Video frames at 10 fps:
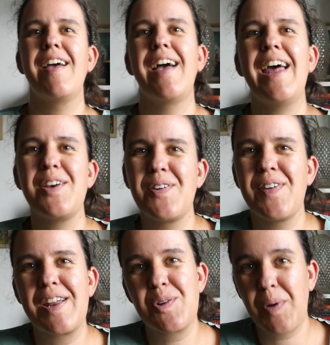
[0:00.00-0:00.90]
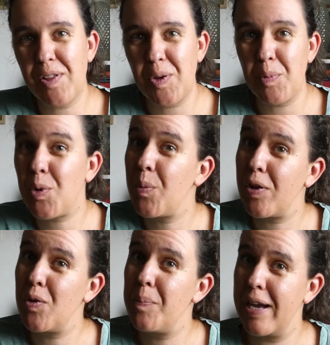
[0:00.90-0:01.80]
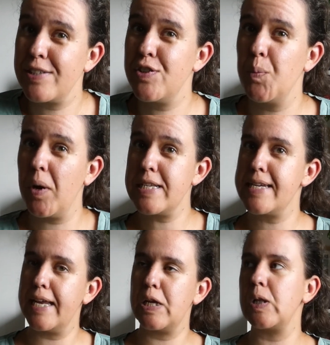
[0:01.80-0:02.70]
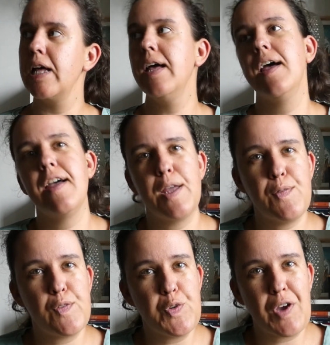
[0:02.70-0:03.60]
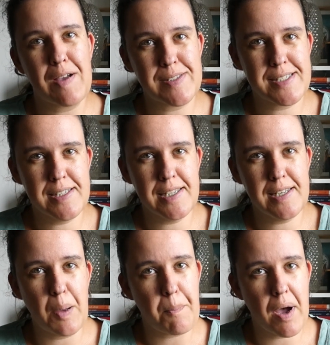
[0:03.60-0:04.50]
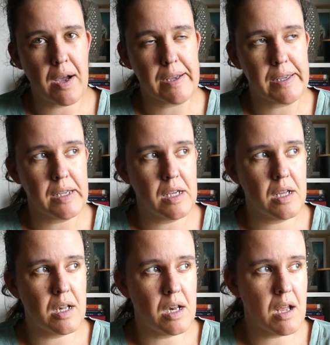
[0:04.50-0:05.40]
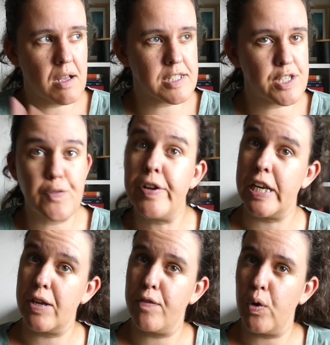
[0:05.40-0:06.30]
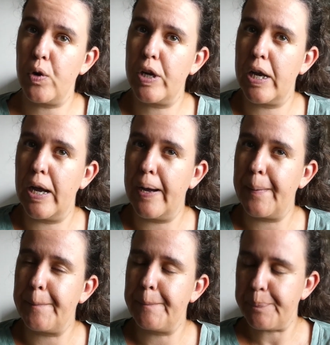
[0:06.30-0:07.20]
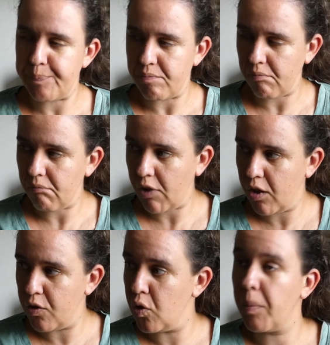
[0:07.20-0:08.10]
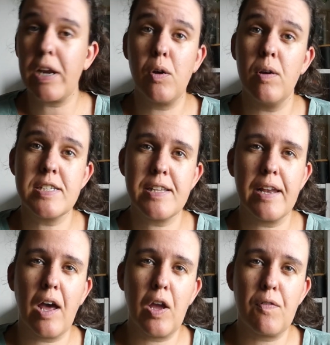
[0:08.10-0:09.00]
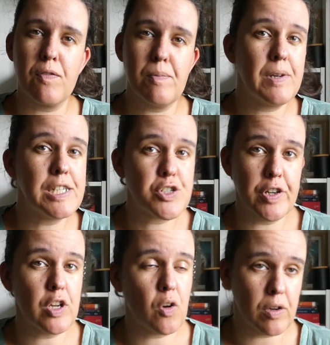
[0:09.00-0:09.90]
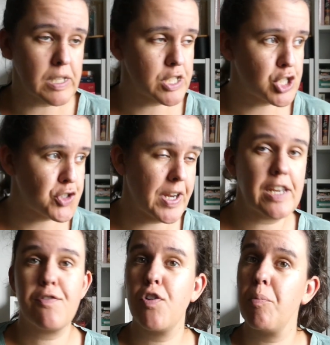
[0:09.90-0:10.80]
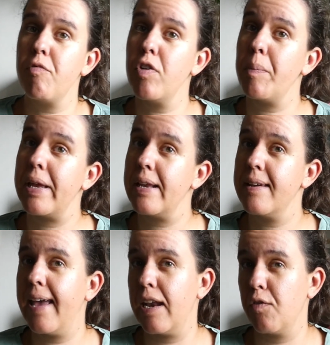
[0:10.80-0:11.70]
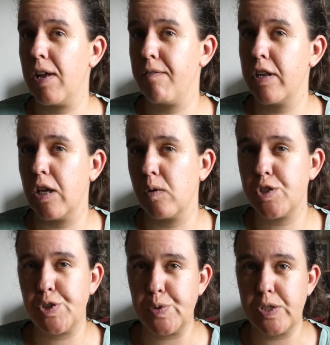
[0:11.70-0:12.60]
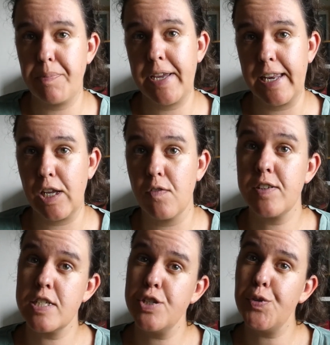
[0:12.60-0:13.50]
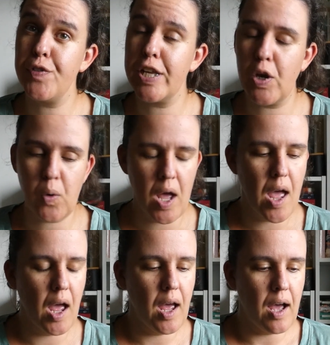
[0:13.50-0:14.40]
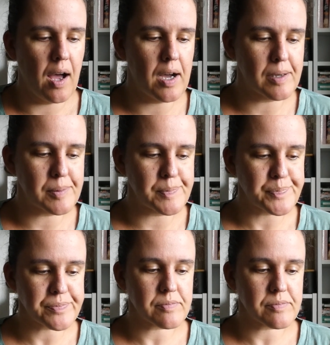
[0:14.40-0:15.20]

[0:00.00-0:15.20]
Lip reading: Hello and welcome back to my channel. If you have seen my last reading vlog, you might notice that I've literally gone straight from filming the end of that video to the beginning of this new video, and